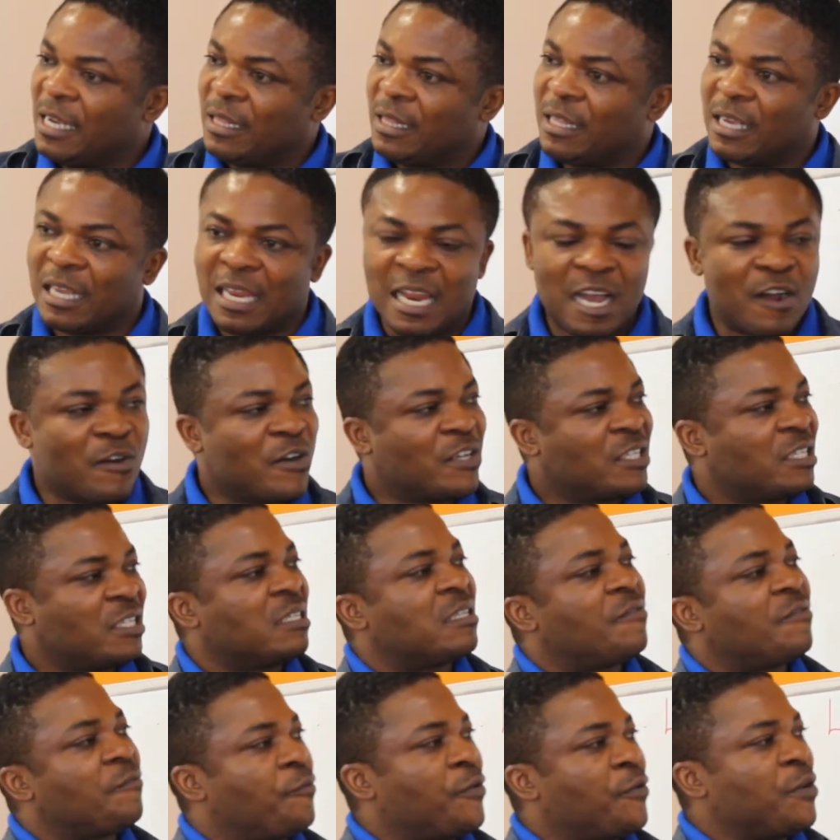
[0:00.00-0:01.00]
The language
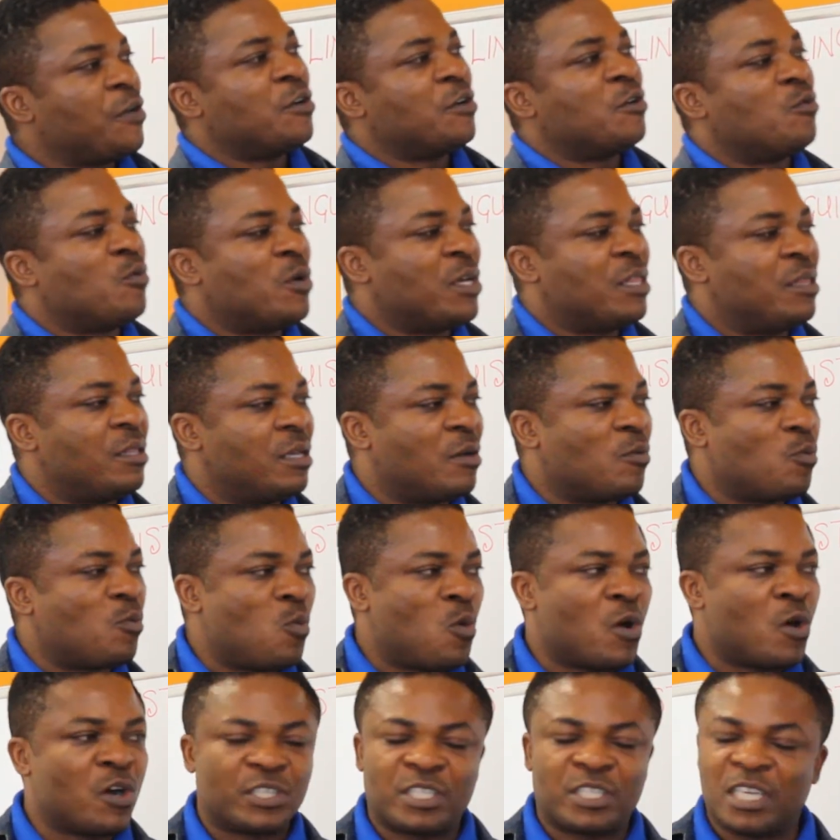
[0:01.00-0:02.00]
is filled with
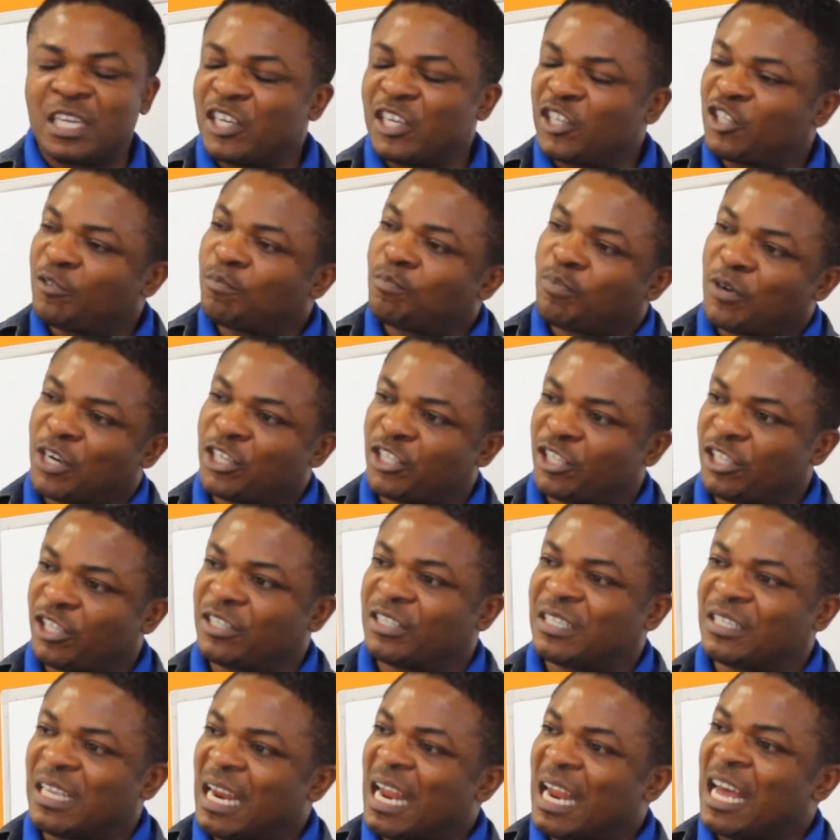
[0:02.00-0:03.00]
words and
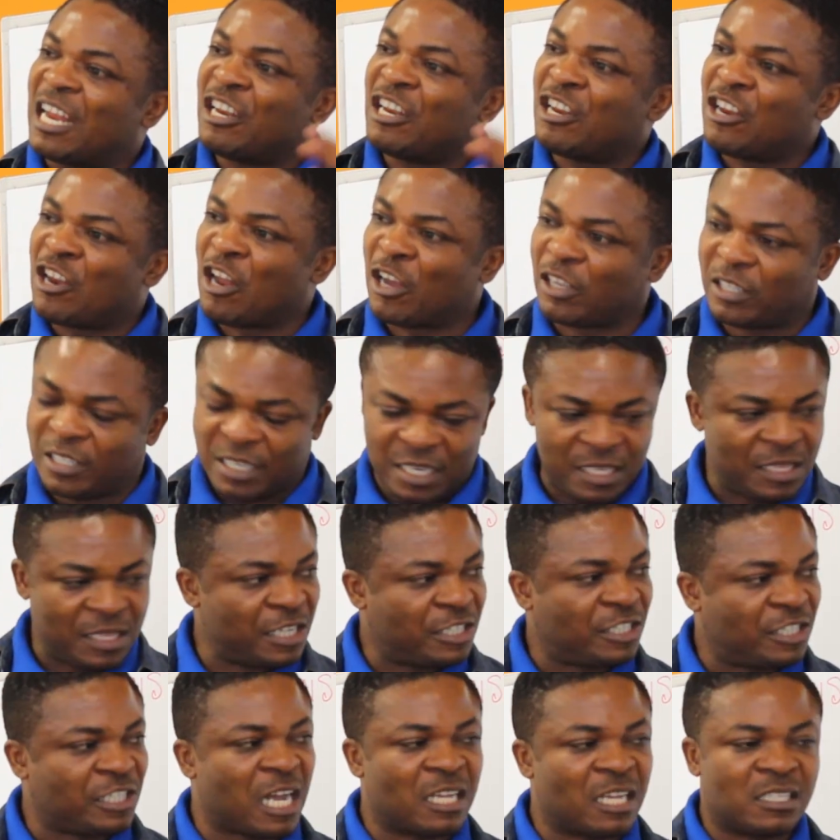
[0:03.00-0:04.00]
expressions that are not in
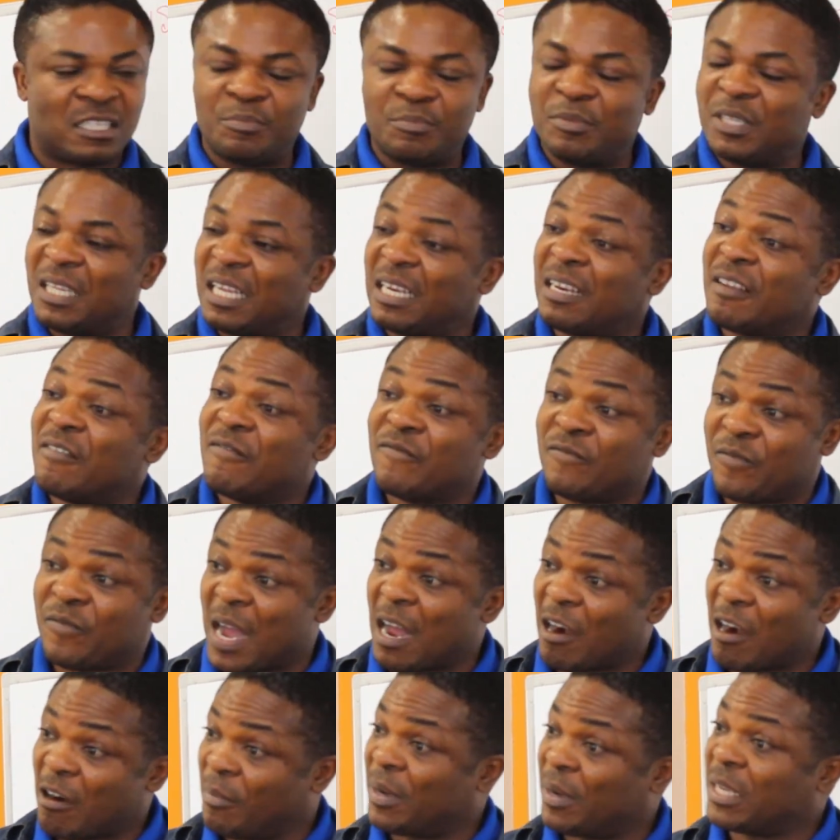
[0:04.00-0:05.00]
the child's immediate
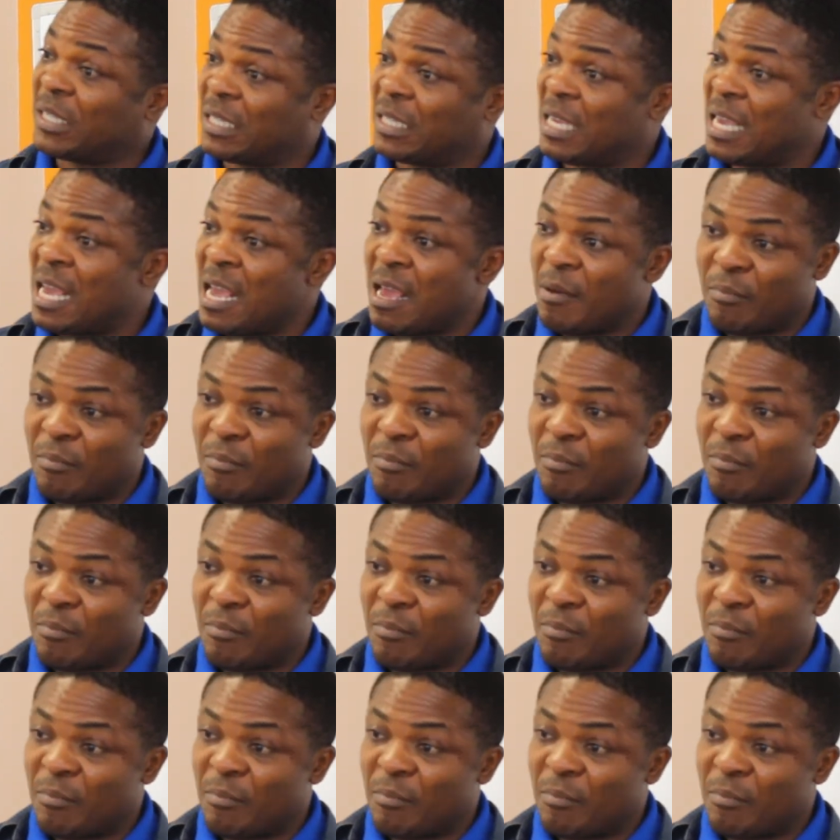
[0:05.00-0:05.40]
environment,